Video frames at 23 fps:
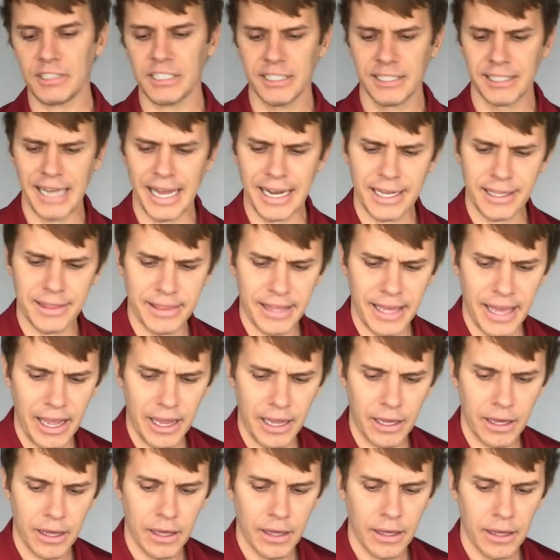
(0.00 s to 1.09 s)
Second
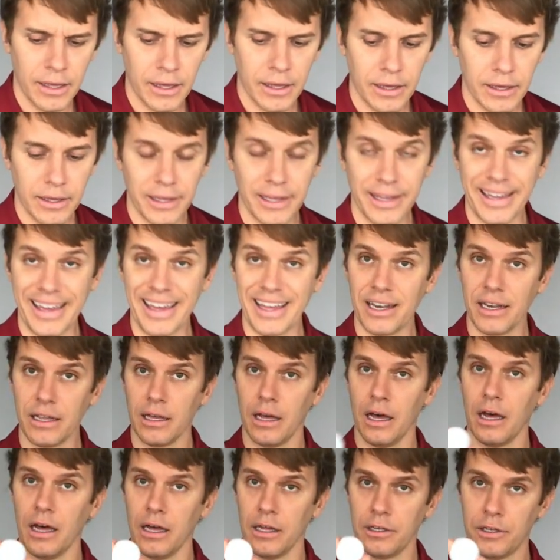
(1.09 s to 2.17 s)
thing, get
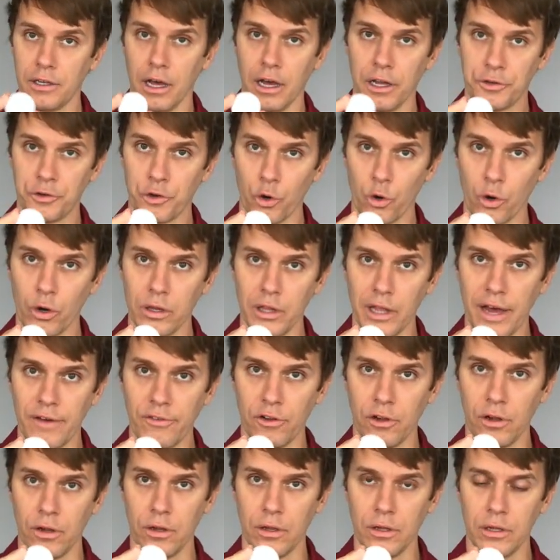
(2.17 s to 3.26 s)
a tour
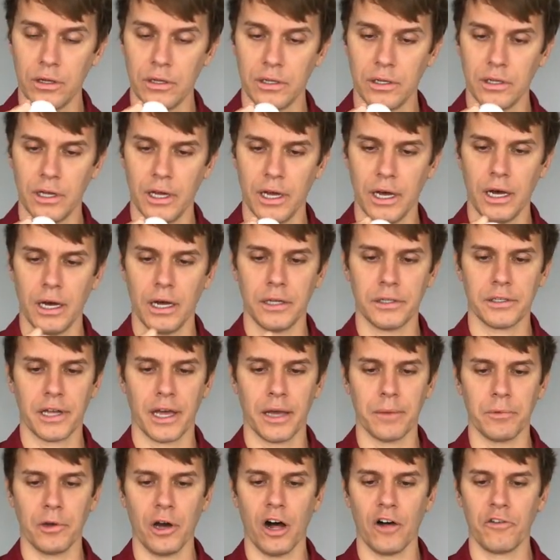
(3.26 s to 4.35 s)
level
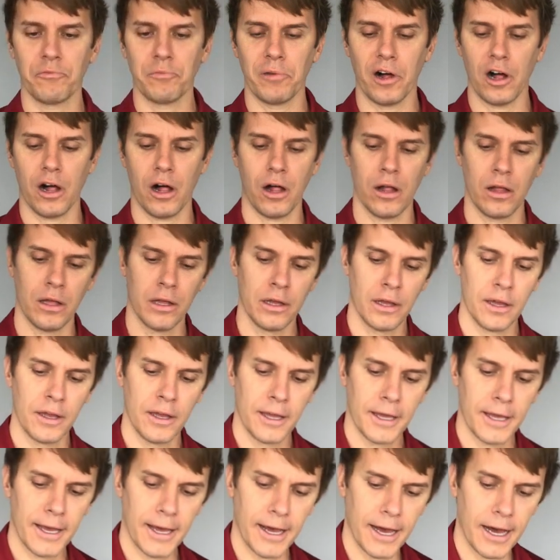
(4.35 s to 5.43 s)
type golf ball.
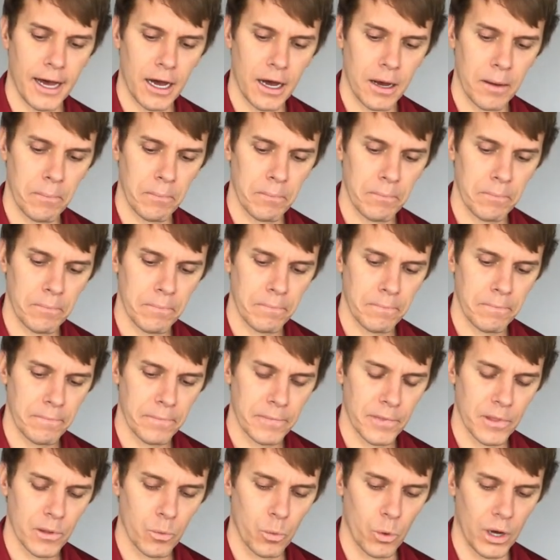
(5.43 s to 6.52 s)

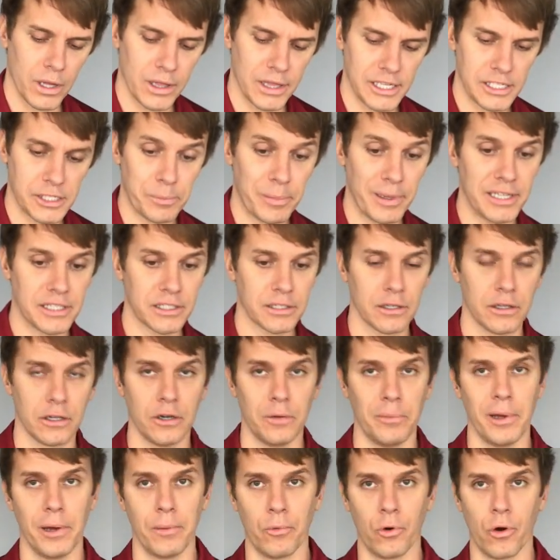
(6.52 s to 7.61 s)
One that spins a little
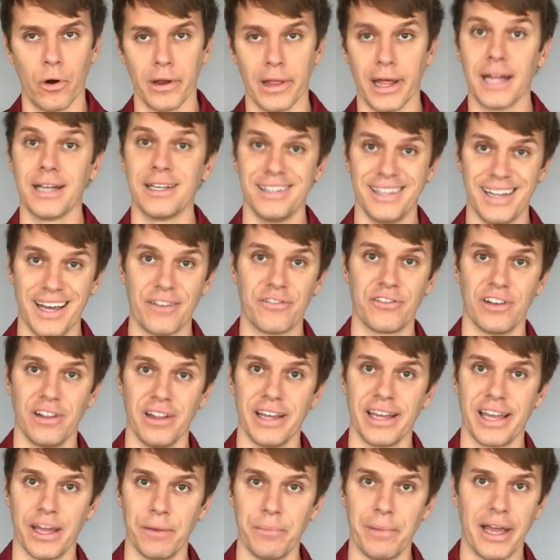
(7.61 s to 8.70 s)
bit more. That
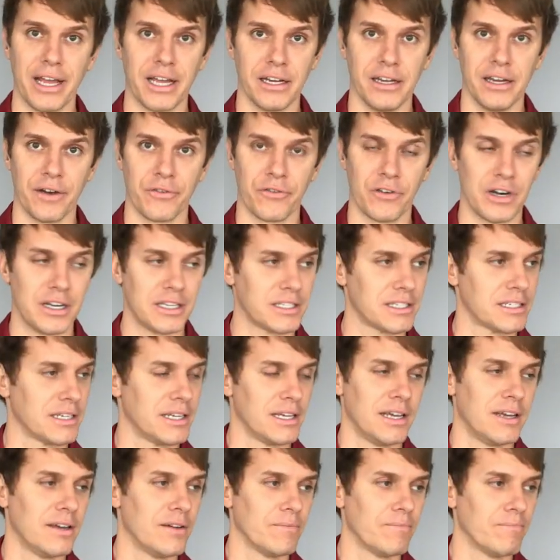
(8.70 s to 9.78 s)
definitely can make a difference,
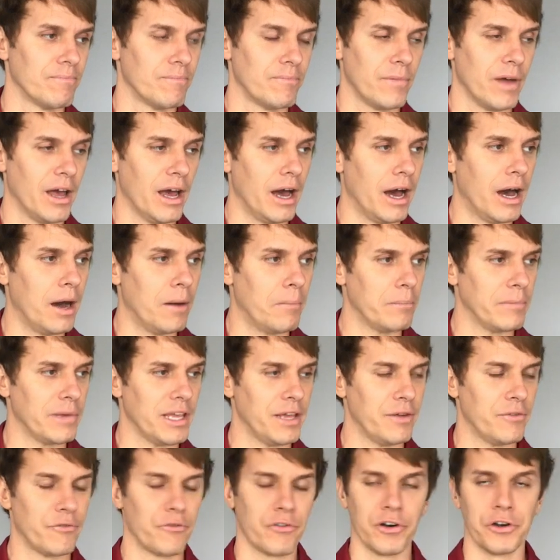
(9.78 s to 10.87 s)

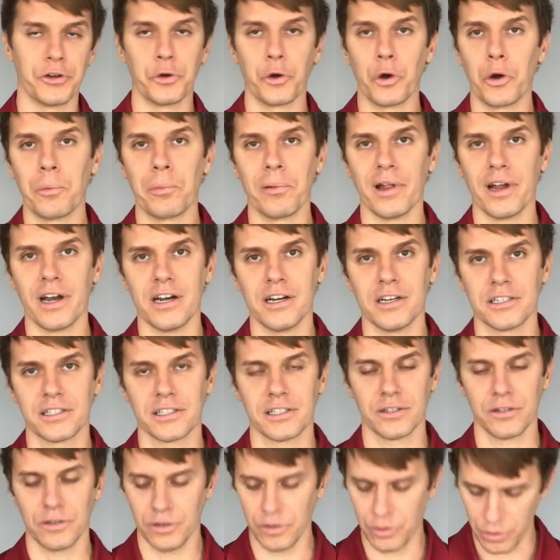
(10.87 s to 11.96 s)
even for tour players
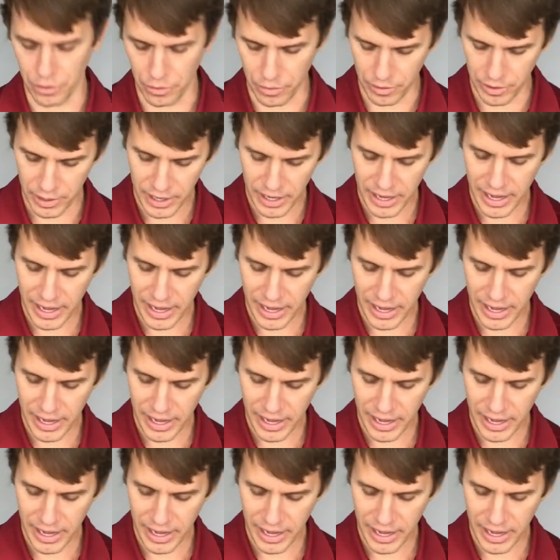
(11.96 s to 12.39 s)
who